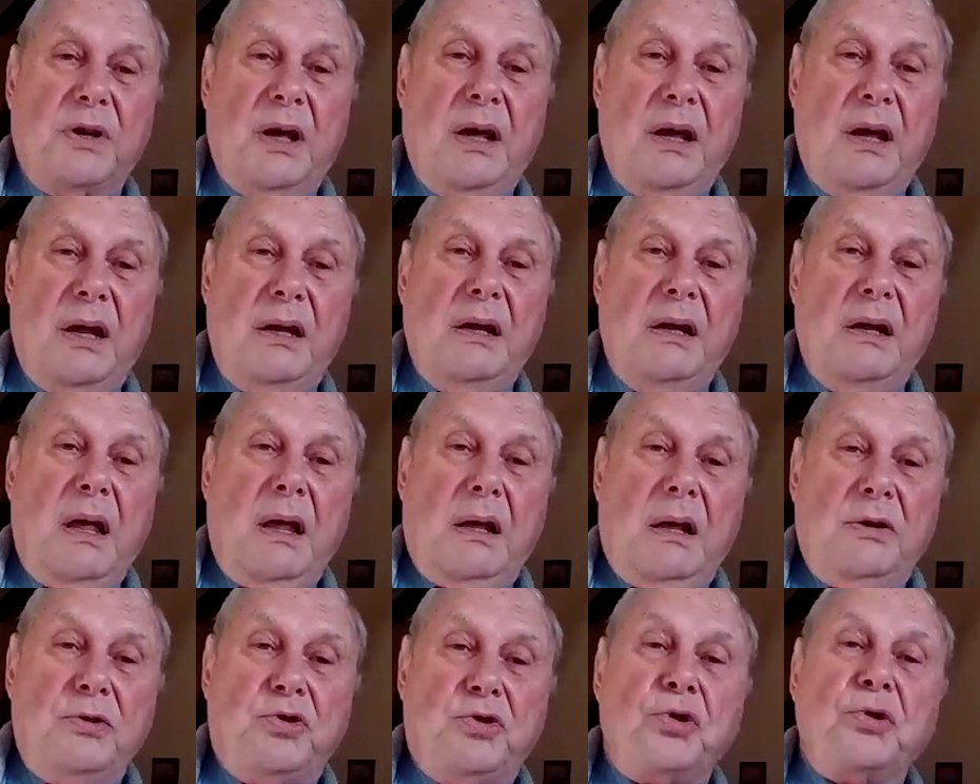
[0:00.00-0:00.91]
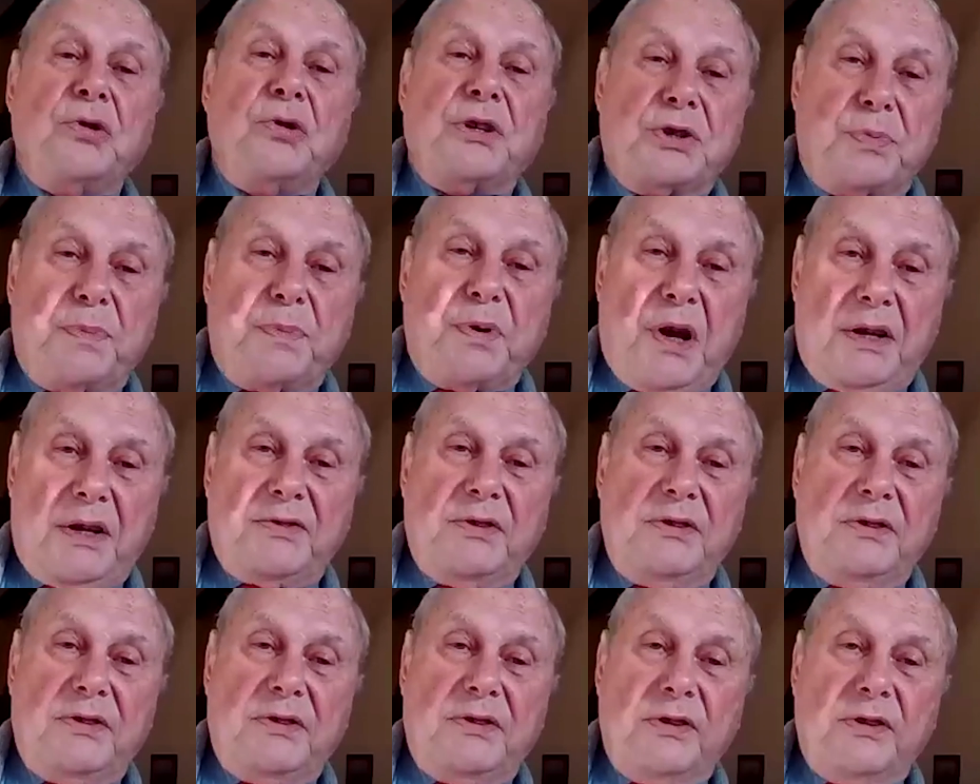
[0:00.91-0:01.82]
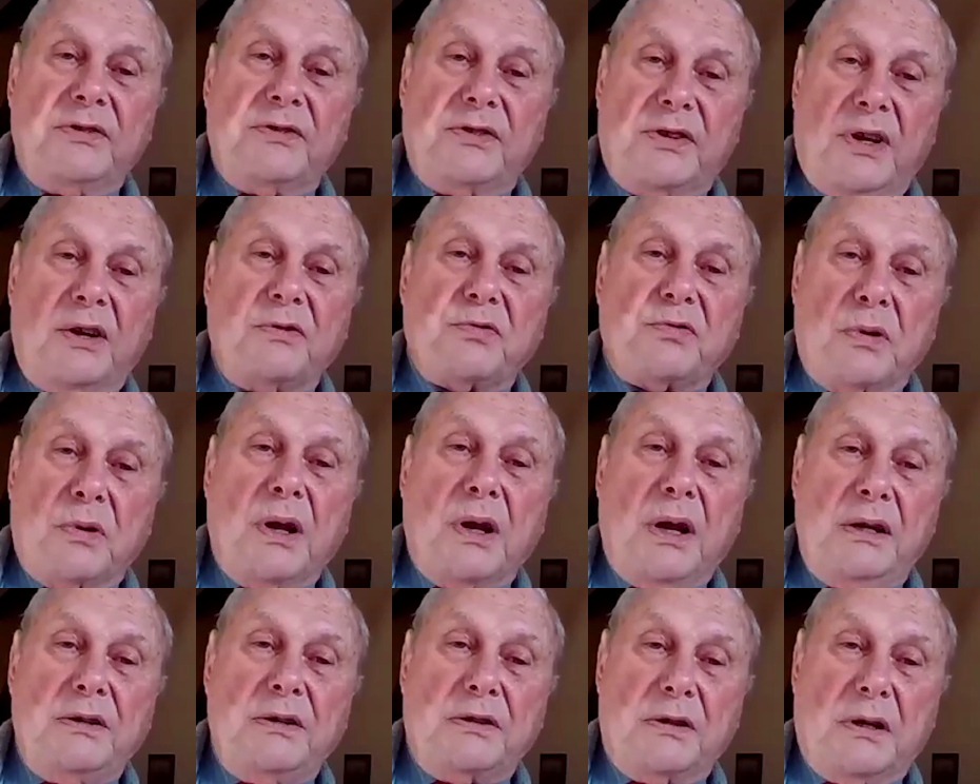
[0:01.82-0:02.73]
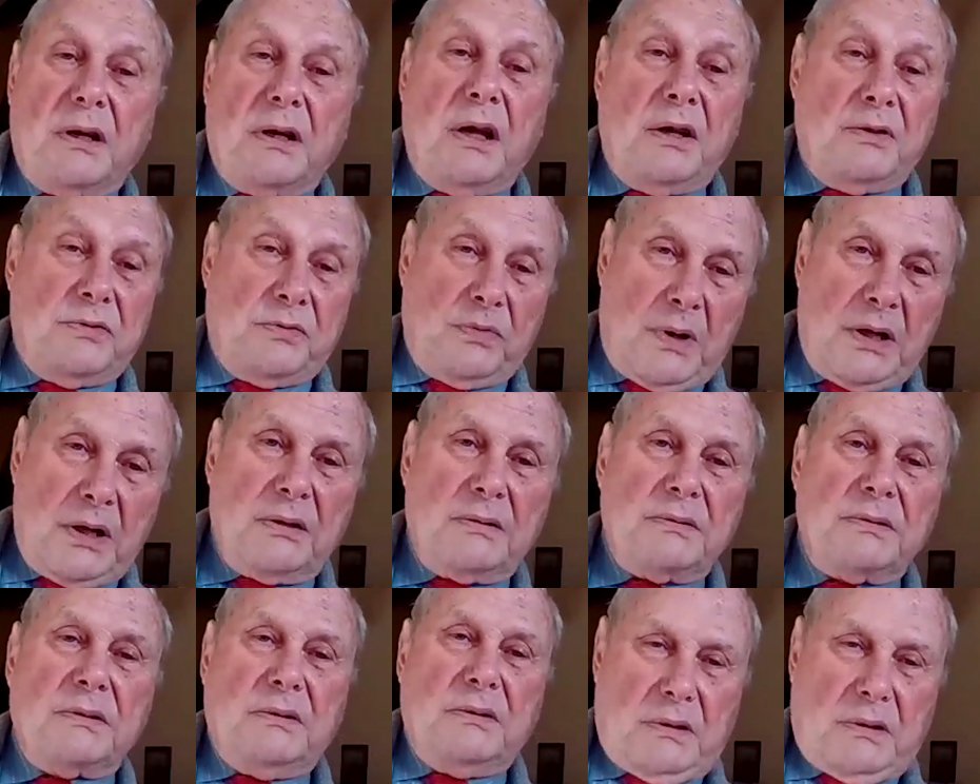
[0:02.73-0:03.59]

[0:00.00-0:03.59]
a Jewish presence in Central Asia, as well